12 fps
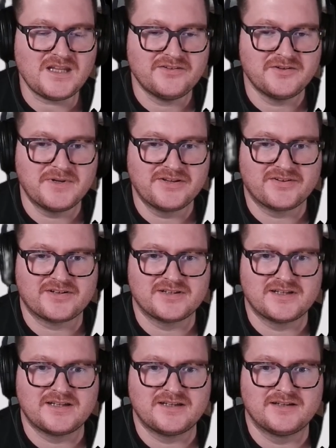
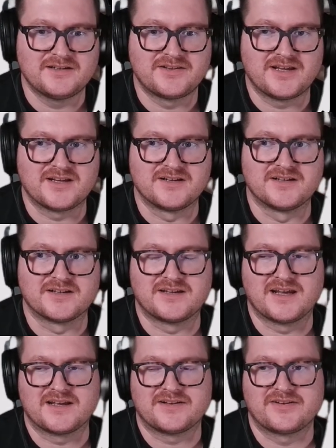basically then
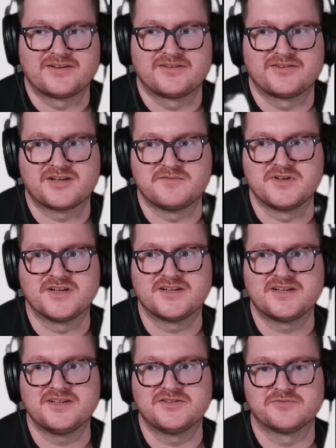get the
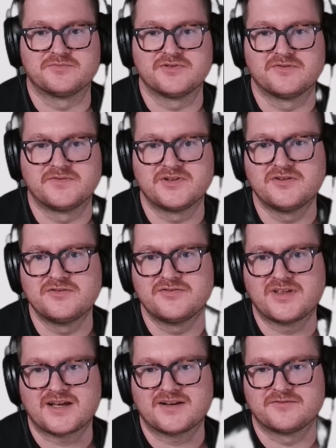community to review
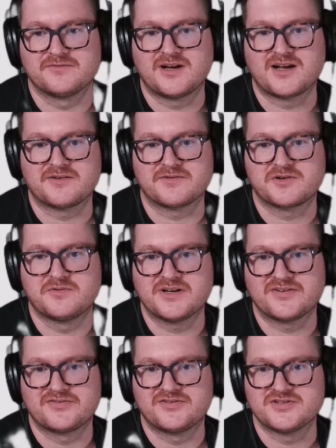that
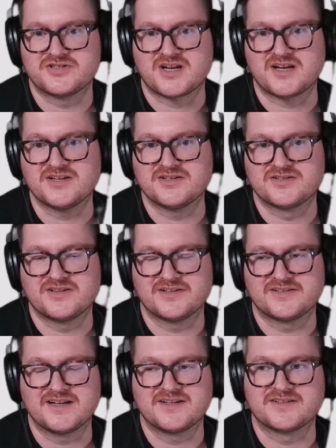request to change the
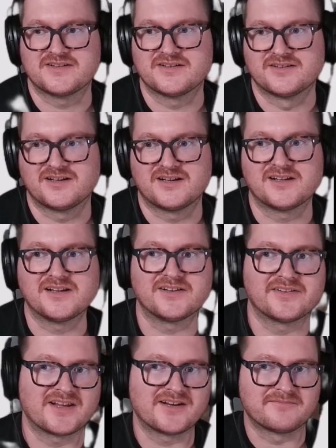data,
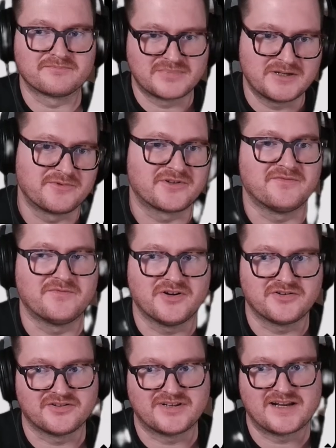and then people can
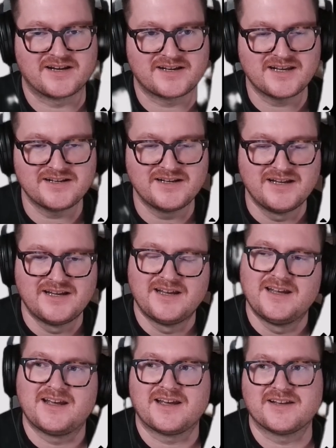vote on that again.
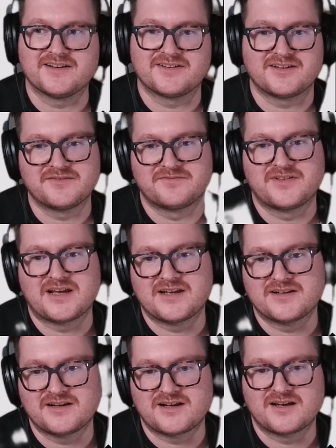And if
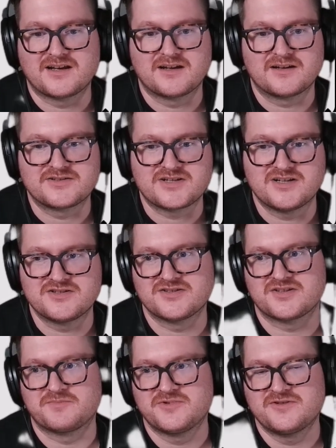that change is
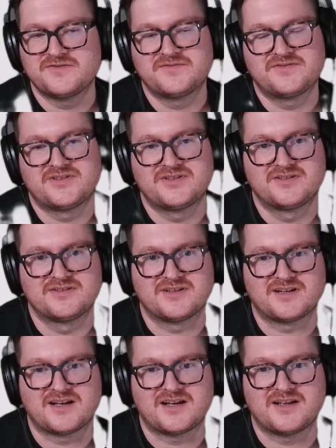approved,
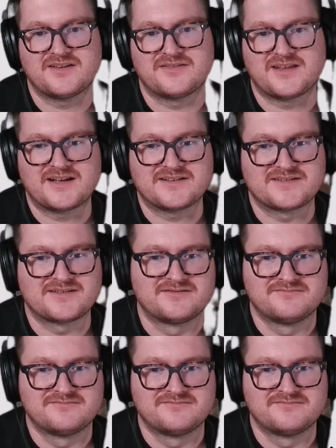that